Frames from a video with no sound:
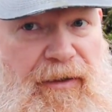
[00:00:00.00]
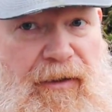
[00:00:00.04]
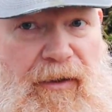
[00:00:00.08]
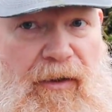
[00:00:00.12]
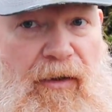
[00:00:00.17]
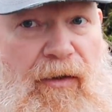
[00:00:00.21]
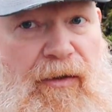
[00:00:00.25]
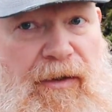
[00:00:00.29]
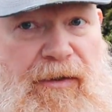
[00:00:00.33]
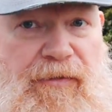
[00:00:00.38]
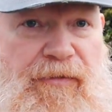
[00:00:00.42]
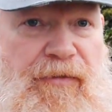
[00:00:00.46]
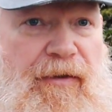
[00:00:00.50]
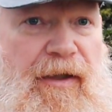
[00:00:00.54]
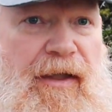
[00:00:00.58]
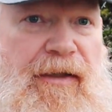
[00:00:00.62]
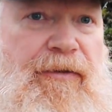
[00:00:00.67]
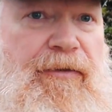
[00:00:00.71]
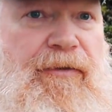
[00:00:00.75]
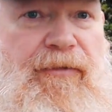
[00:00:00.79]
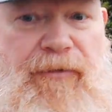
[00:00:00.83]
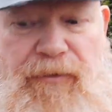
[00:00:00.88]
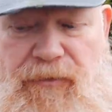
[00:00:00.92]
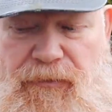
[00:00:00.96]
it along
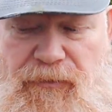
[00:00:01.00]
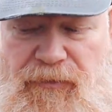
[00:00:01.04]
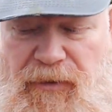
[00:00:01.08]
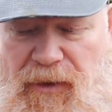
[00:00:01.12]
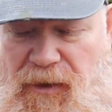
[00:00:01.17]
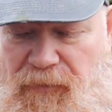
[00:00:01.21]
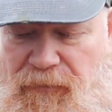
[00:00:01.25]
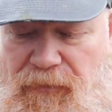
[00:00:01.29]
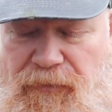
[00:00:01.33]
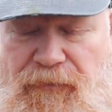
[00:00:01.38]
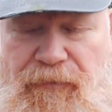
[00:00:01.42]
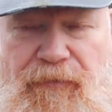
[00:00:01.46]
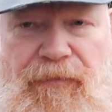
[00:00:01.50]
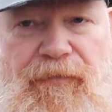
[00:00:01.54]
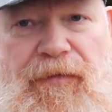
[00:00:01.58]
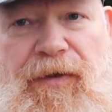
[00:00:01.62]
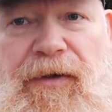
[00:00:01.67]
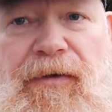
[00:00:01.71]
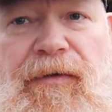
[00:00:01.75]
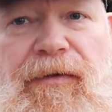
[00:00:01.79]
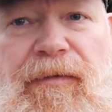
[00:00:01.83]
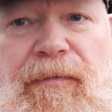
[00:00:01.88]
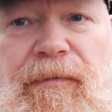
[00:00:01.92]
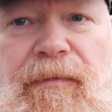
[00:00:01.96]
inside it. You don't have to
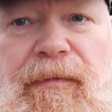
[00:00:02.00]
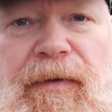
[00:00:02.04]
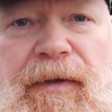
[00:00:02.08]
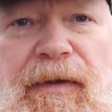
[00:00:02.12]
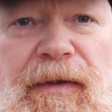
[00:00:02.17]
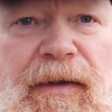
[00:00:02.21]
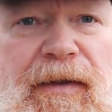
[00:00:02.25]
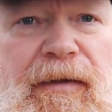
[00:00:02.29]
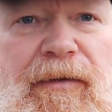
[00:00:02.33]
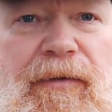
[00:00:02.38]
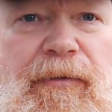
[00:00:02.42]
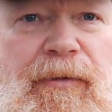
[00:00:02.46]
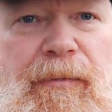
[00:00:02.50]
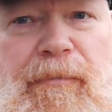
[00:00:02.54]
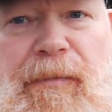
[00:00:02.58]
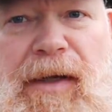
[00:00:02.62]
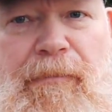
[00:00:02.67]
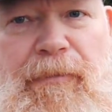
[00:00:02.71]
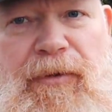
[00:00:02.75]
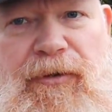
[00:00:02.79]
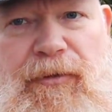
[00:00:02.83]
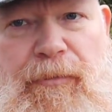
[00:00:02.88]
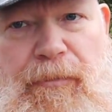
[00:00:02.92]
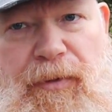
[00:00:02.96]

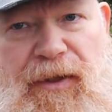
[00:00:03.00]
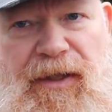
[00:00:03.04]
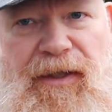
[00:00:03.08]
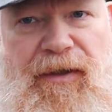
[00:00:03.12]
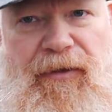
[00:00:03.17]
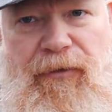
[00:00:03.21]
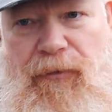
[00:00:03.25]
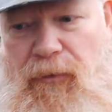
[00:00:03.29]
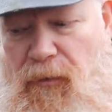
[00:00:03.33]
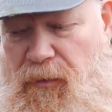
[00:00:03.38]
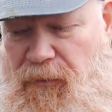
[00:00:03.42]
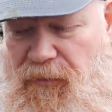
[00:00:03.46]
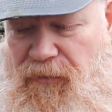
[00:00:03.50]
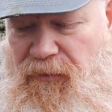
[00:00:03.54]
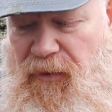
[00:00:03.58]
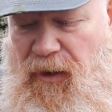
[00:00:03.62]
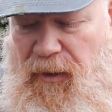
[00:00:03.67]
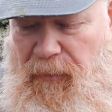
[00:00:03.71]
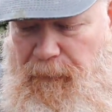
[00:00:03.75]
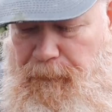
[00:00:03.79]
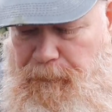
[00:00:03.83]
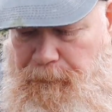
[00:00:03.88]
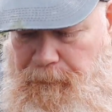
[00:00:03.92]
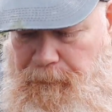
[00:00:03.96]
remember to bring it all the time.